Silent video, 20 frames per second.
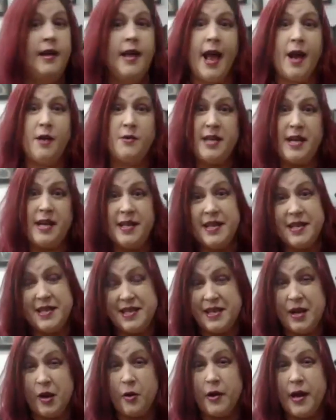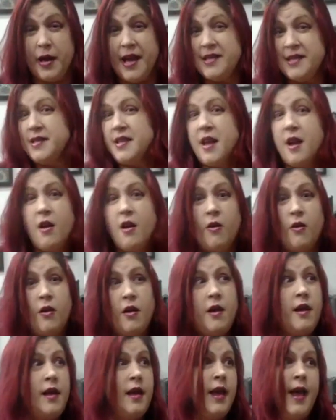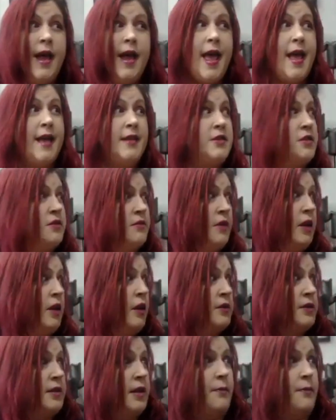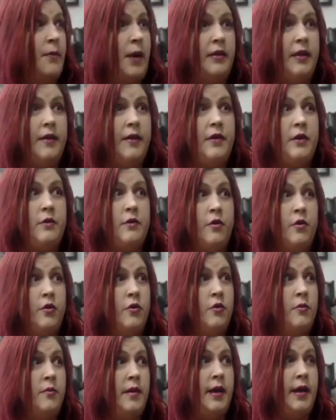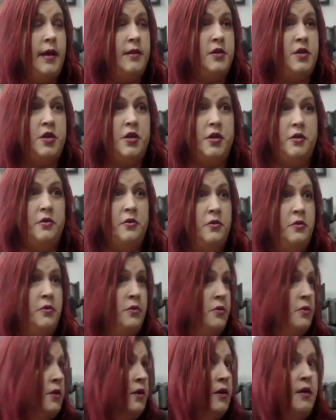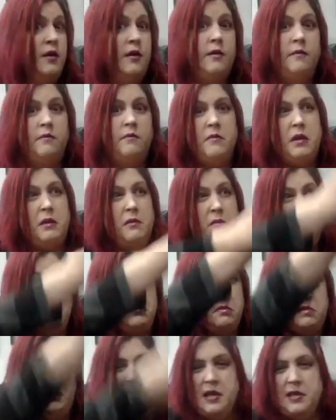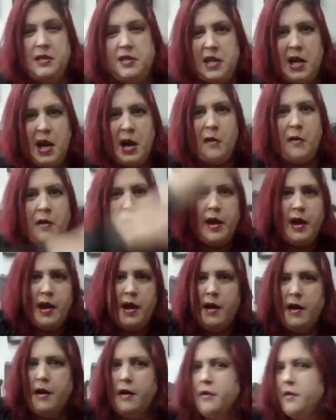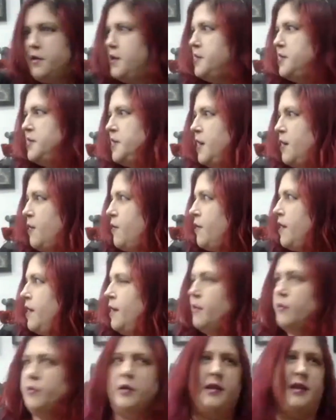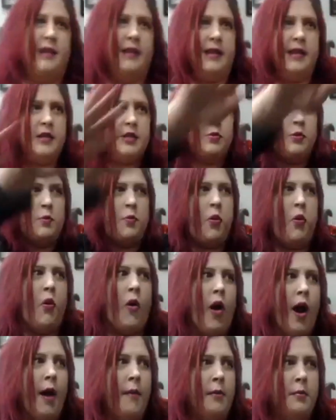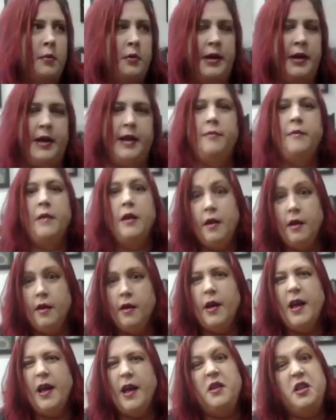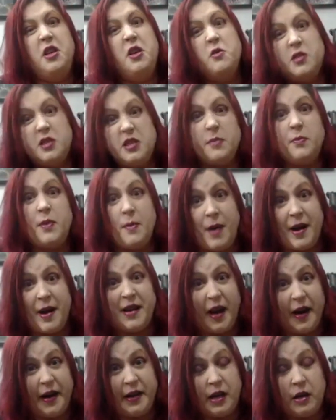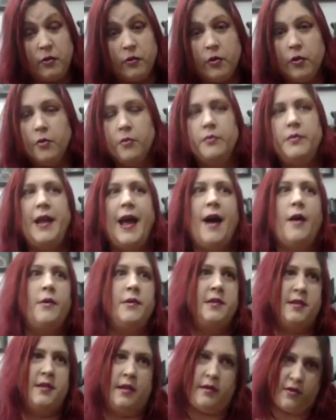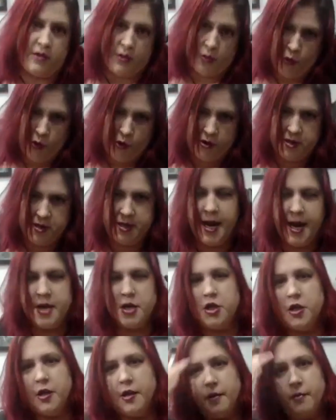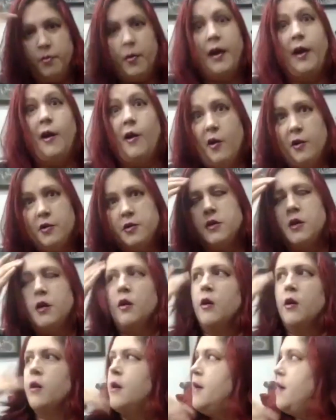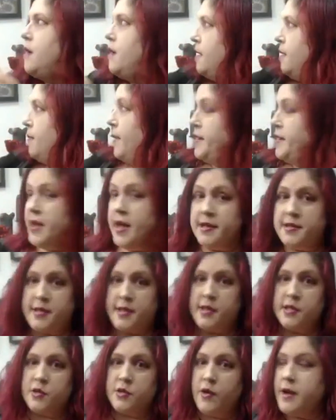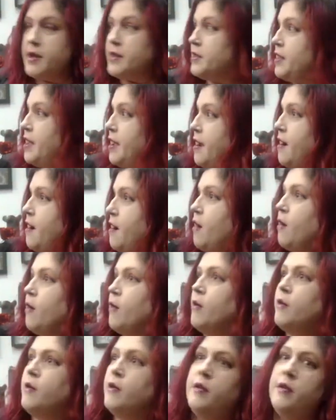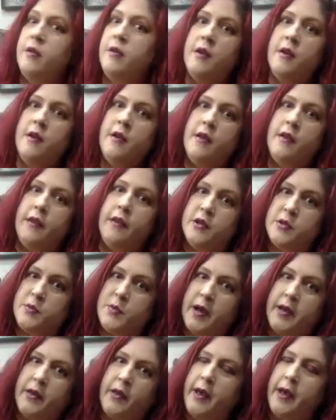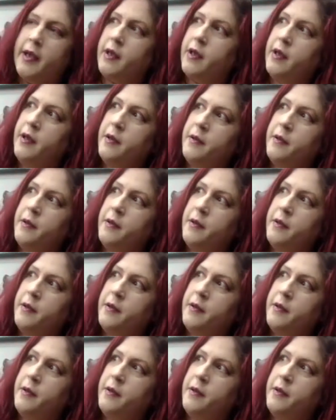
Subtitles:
outside of the staircase there, it's it's like my living room into this area. This would probably, it used to be my dining room. Now there's a workstation, my altar, my desk is right there. There's my like